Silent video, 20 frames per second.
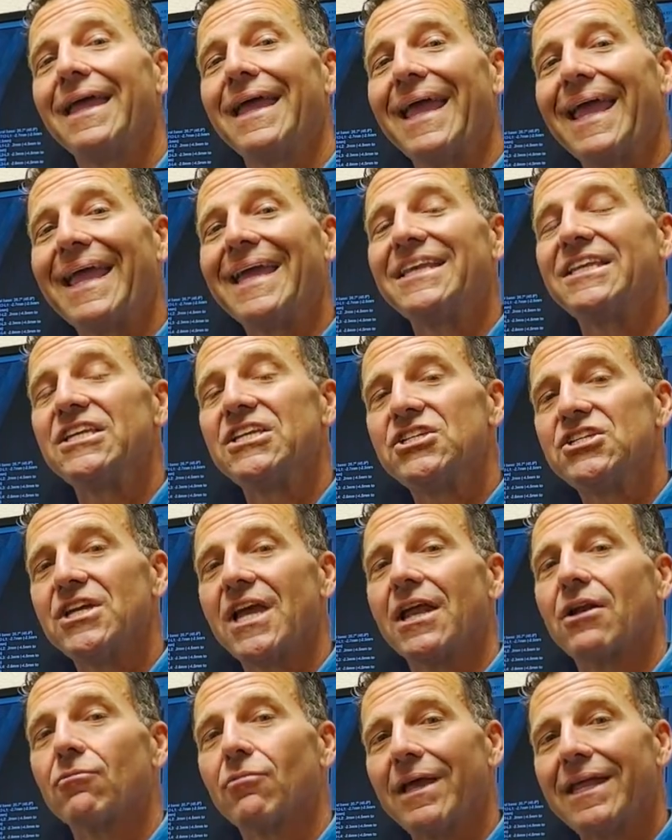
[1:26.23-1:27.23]
a
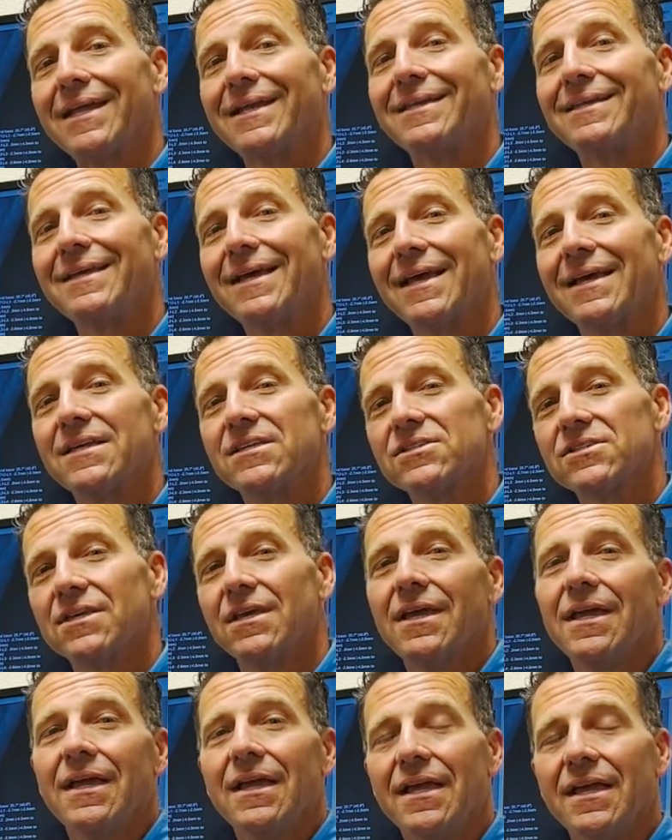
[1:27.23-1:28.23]
degenerated disc
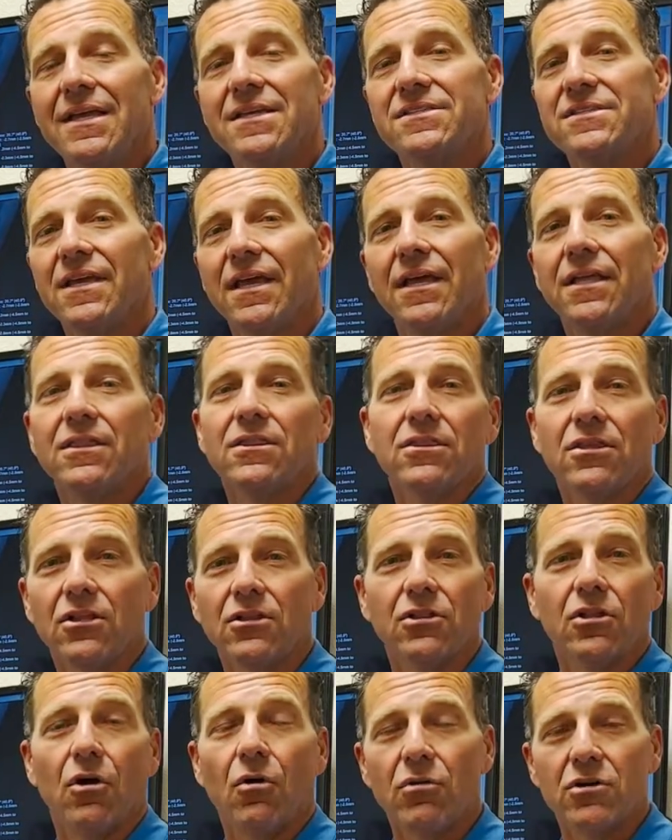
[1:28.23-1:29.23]
is in the
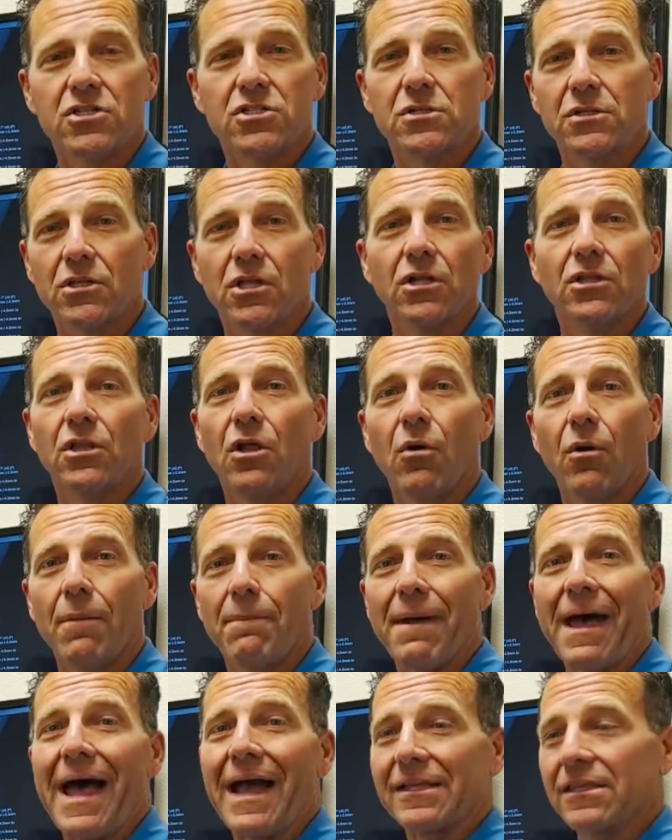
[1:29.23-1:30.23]
lower back,